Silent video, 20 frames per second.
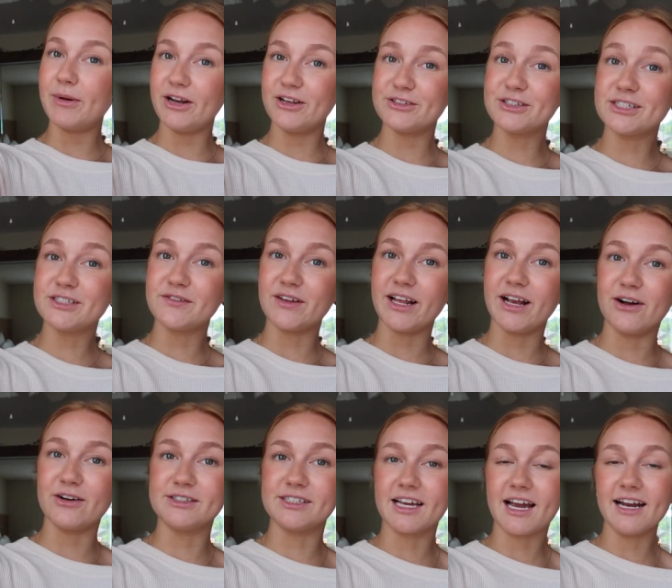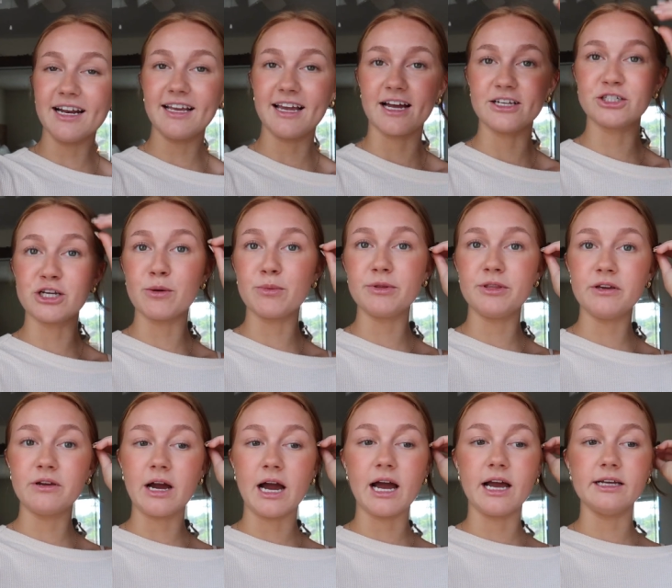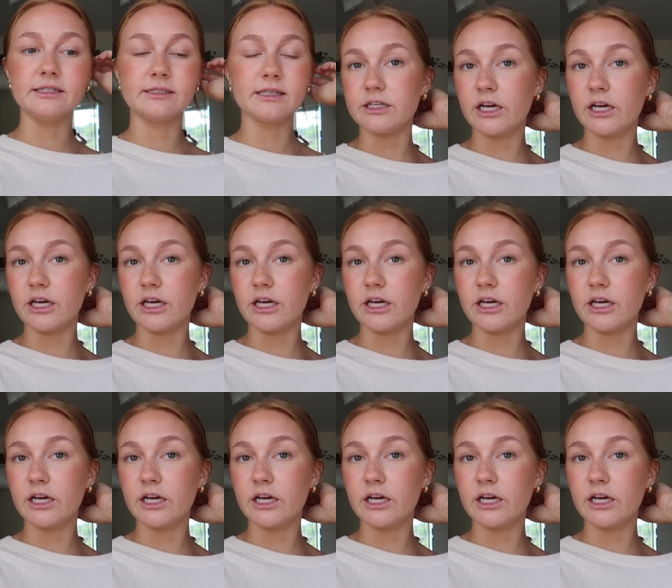gonna use this video to kind of catch up with you guys,